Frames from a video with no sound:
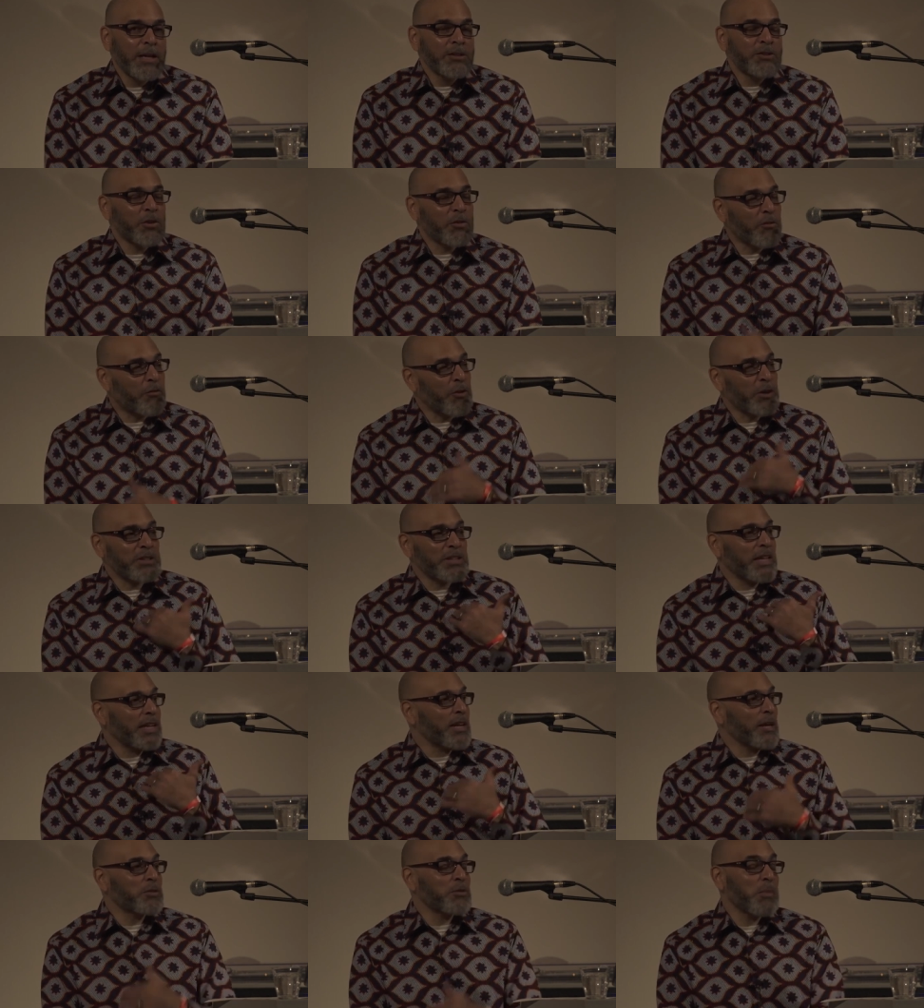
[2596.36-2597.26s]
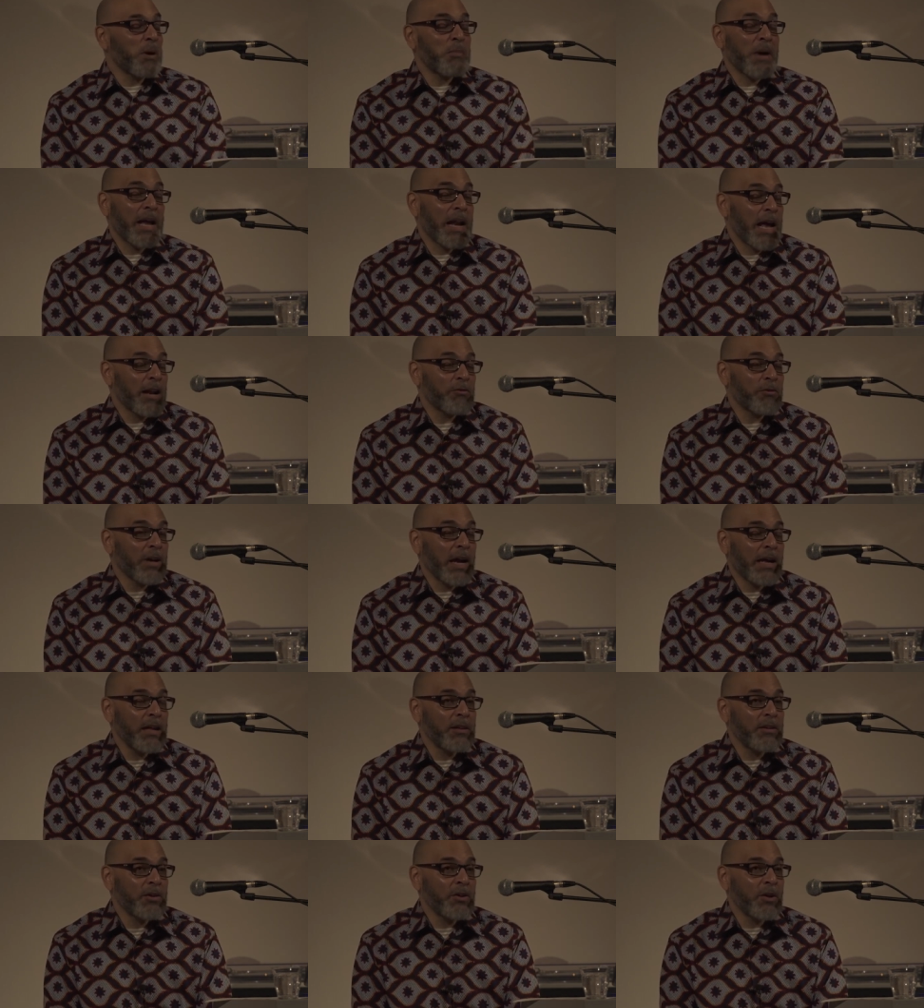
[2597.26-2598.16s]
So the first thing that comes to my mind, I don't,
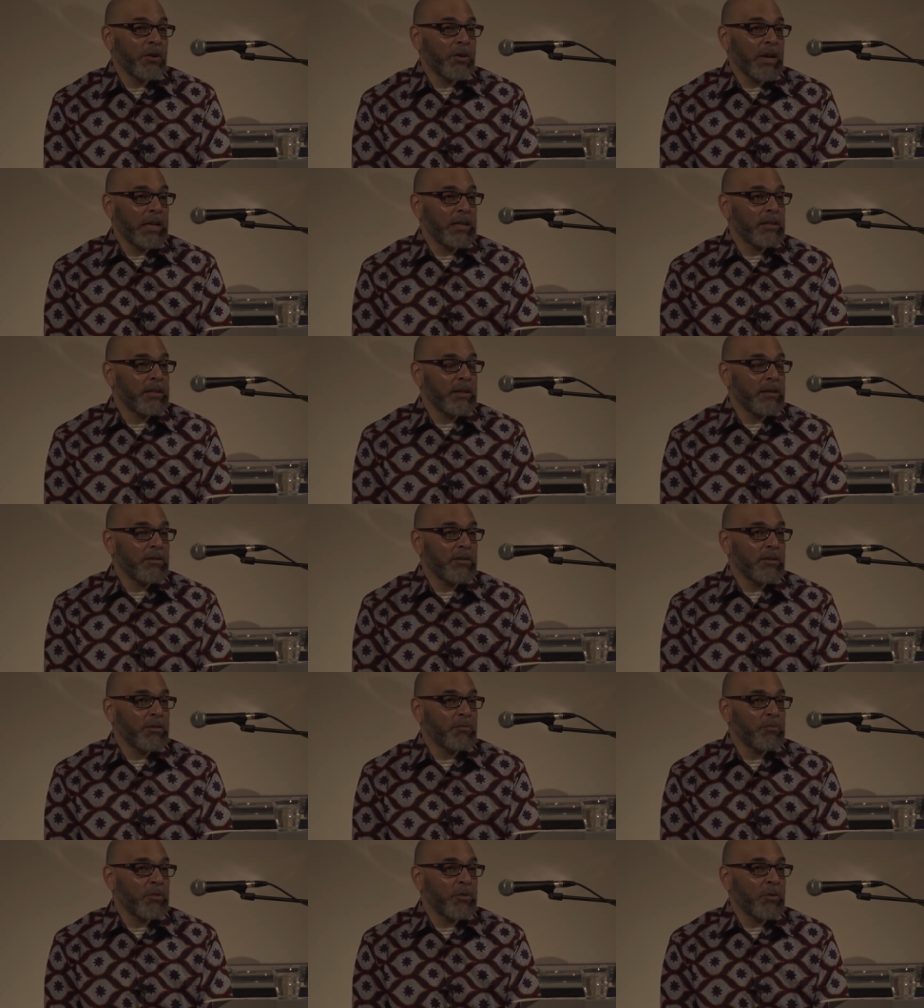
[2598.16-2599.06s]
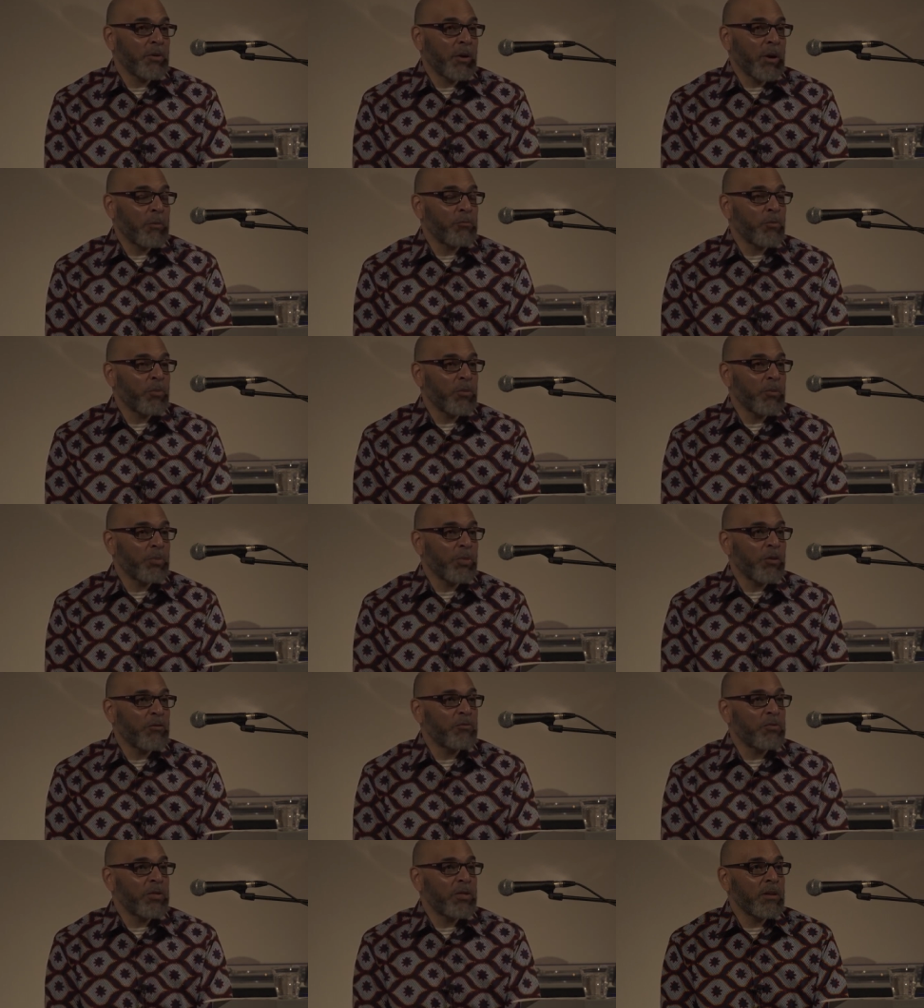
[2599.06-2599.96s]
I, you know, and it, the,
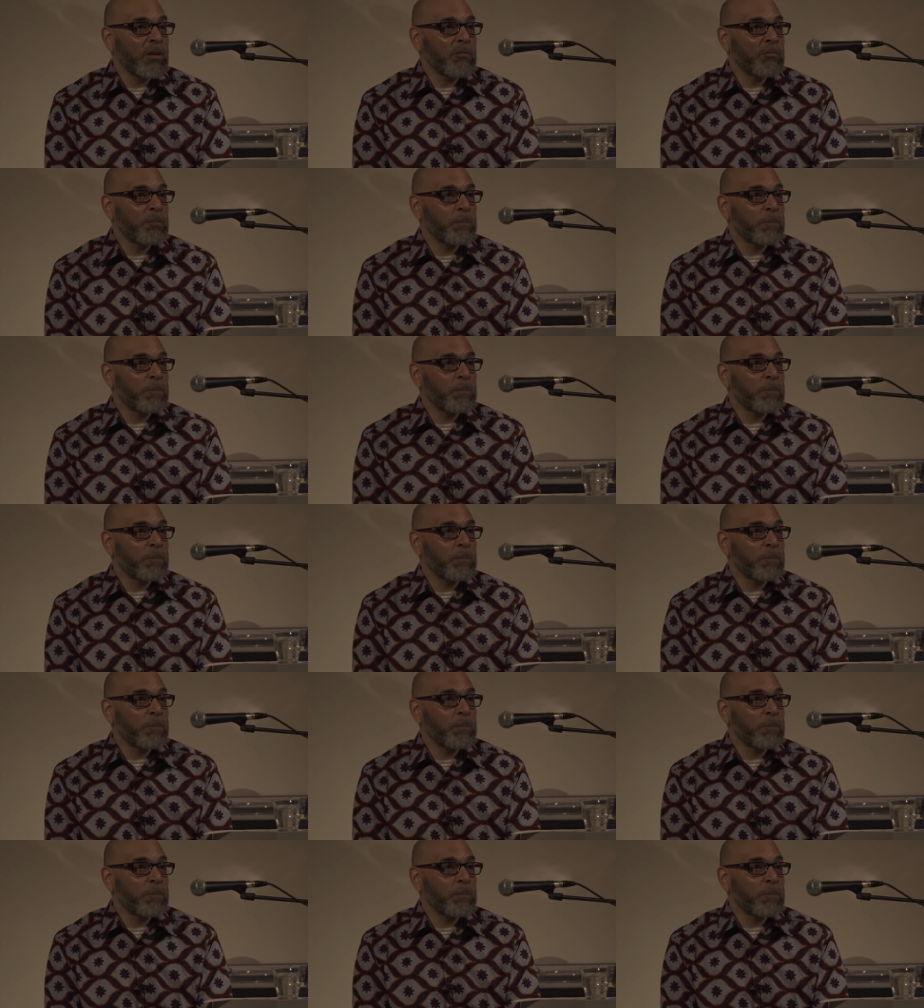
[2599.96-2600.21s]
the,